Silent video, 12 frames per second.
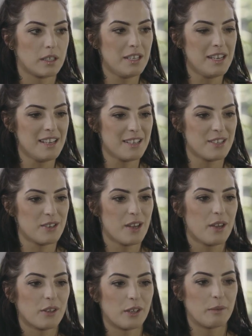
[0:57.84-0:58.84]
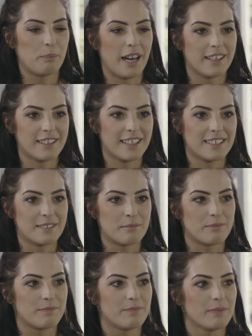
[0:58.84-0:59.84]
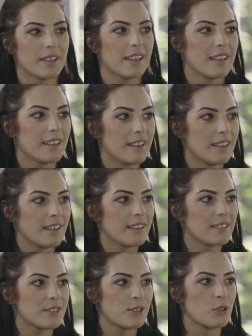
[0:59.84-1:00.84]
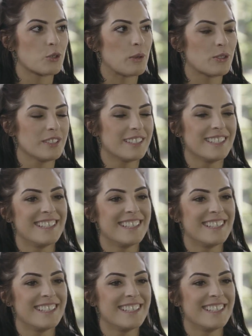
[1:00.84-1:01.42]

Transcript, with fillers: you've got a partner that's a, a social person.